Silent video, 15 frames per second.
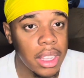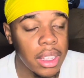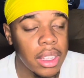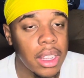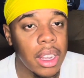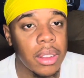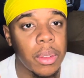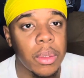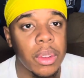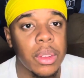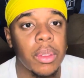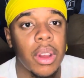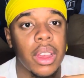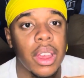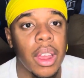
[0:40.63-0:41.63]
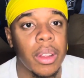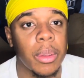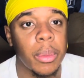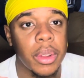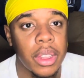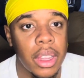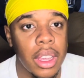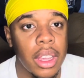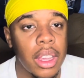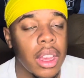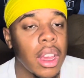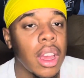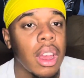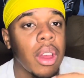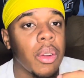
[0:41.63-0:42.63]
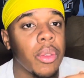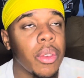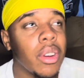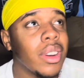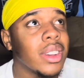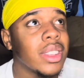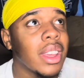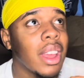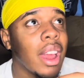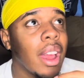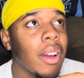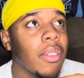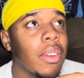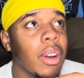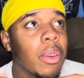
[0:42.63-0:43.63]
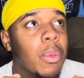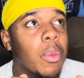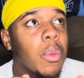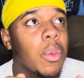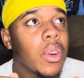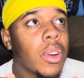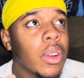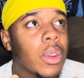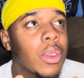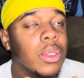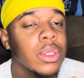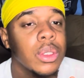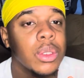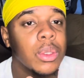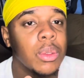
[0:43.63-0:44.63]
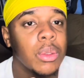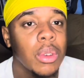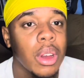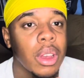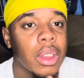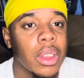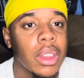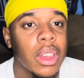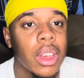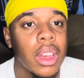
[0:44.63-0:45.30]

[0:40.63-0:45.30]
Now the reason why I gave them a D, really, they have like one or two like